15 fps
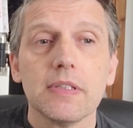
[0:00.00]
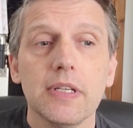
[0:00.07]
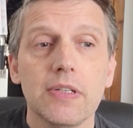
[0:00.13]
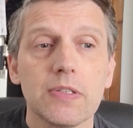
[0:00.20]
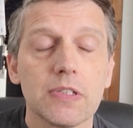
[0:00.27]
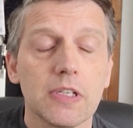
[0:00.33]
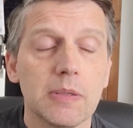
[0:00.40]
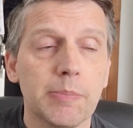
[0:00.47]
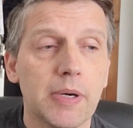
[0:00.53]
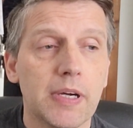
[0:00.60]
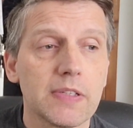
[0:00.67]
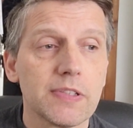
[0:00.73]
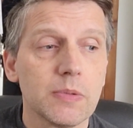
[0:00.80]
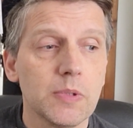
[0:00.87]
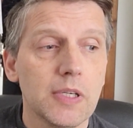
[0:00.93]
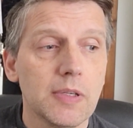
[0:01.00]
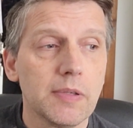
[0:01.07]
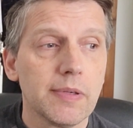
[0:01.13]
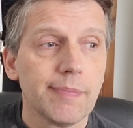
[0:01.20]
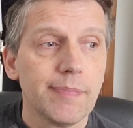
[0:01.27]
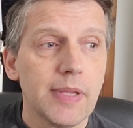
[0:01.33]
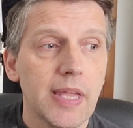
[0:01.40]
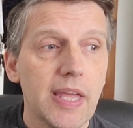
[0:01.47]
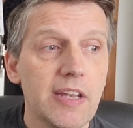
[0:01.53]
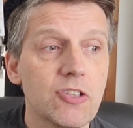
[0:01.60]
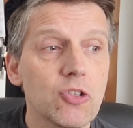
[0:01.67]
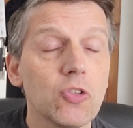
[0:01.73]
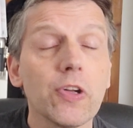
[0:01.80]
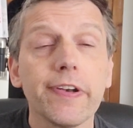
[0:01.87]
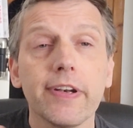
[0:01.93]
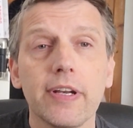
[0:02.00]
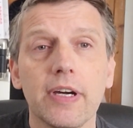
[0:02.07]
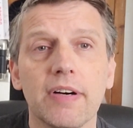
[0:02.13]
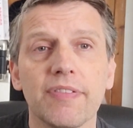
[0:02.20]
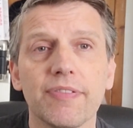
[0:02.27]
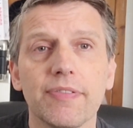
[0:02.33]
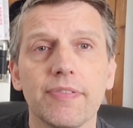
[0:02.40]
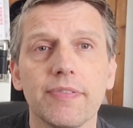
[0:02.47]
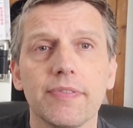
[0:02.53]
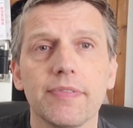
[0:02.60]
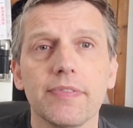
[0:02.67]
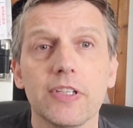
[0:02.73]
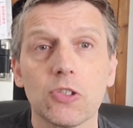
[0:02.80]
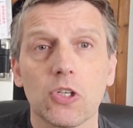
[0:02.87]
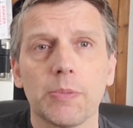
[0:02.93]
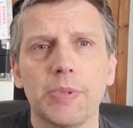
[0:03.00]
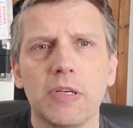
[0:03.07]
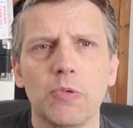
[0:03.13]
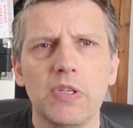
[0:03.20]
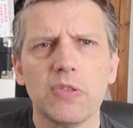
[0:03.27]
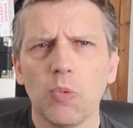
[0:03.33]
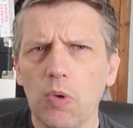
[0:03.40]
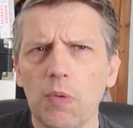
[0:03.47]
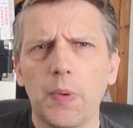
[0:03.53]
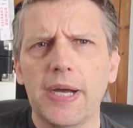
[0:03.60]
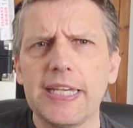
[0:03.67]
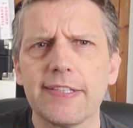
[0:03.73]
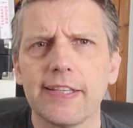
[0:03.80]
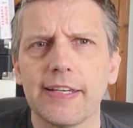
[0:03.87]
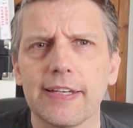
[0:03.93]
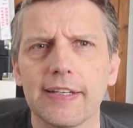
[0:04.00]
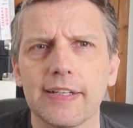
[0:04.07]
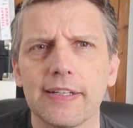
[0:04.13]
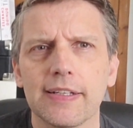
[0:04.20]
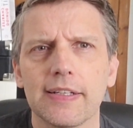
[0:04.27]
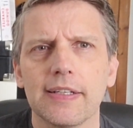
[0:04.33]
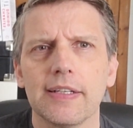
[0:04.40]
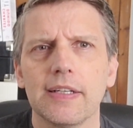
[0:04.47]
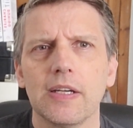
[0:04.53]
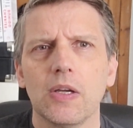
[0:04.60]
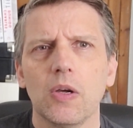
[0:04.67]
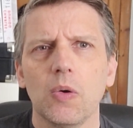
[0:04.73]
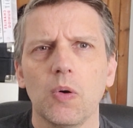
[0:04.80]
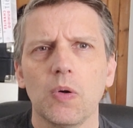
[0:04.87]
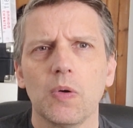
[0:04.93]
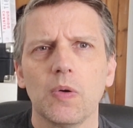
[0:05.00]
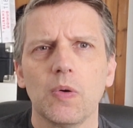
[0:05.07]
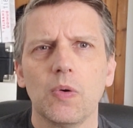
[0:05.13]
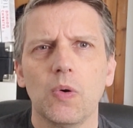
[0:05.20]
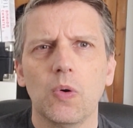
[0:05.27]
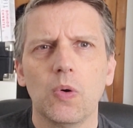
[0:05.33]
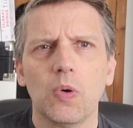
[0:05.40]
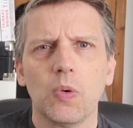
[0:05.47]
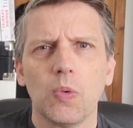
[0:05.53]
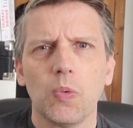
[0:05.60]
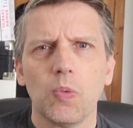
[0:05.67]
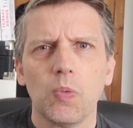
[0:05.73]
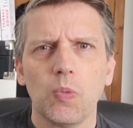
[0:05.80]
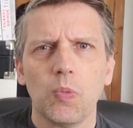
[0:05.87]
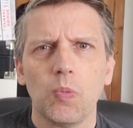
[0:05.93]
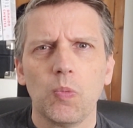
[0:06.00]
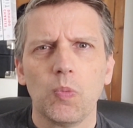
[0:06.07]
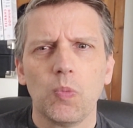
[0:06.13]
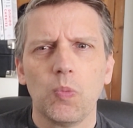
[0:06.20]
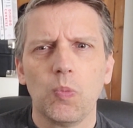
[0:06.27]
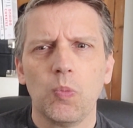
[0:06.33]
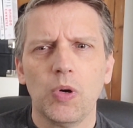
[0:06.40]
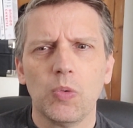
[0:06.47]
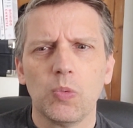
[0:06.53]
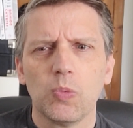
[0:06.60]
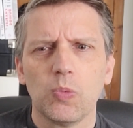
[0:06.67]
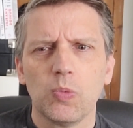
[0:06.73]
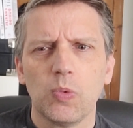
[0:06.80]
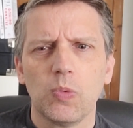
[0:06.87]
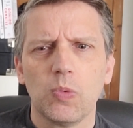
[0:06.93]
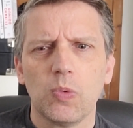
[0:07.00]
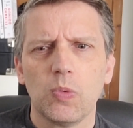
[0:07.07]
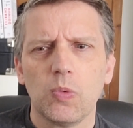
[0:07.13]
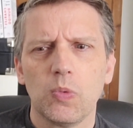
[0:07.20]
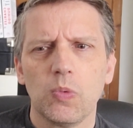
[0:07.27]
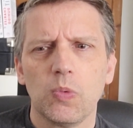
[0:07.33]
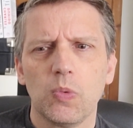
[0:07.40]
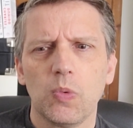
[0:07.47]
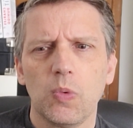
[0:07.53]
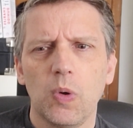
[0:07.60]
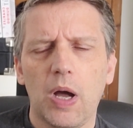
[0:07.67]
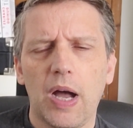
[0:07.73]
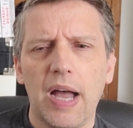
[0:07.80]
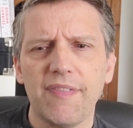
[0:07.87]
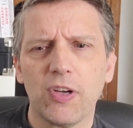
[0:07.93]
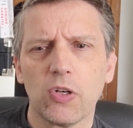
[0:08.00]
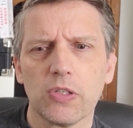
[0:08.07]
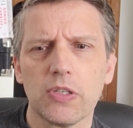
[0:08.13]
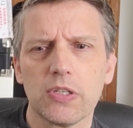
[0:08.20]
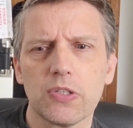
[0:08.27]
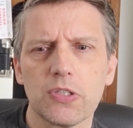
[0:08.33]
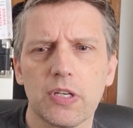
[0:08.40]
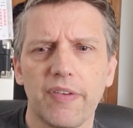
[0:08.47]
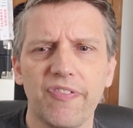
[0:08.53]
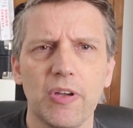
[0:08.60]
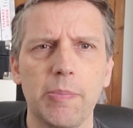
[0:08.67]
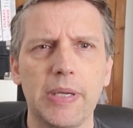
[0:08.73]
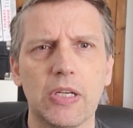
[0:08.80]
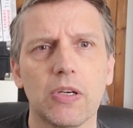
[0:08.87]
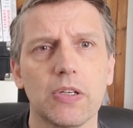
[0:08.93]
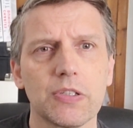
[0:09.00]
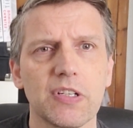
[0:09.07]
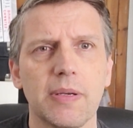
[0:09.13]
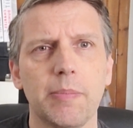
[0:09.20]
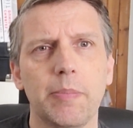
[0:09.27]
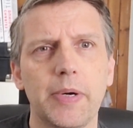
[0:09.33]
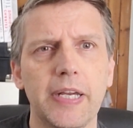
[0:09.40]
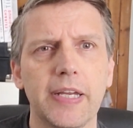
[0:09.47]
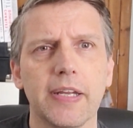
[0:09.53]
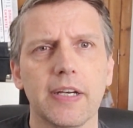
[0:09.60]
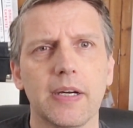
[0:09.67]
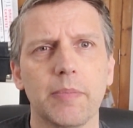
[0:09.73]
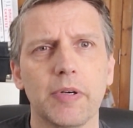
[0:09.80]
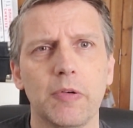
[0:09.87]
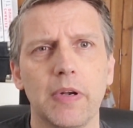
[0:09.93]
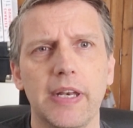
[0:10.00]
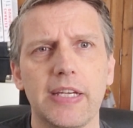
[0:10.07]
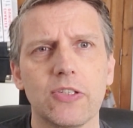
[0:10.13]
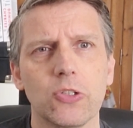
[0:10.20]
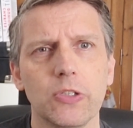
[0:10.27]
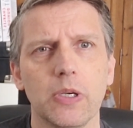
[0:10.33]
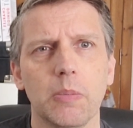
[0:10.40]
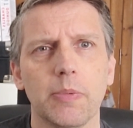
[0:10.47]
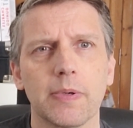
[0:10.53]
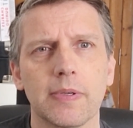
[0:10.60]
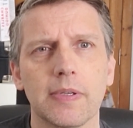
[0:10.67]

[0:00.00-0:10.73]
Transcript: in certain parts of the world, it's not enough. There's got to be a reason. Well, why is that? Or, well, I've got to suffer because I'm breaking up a relationship.